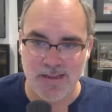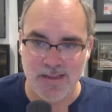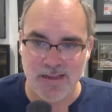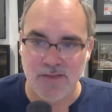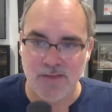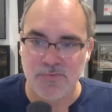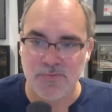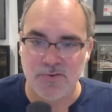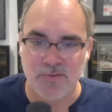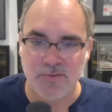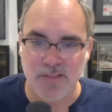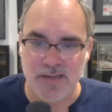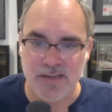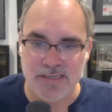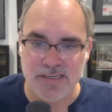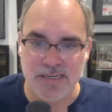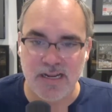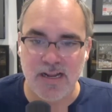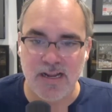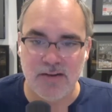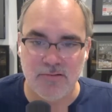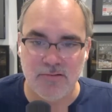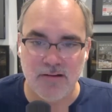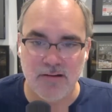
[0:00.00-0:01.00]
after they
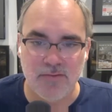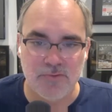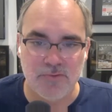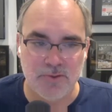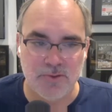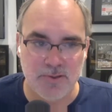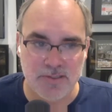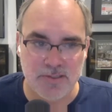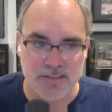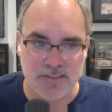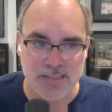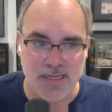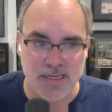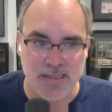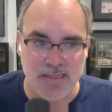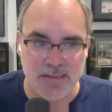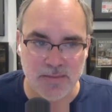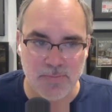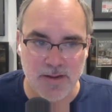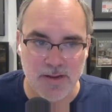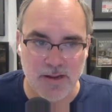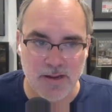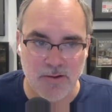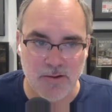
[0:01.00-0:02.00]
died or after you had to take
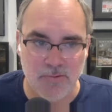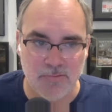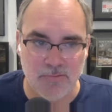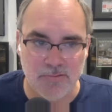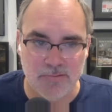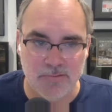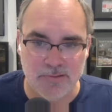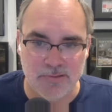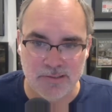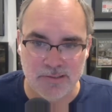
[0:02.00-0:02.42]
them out,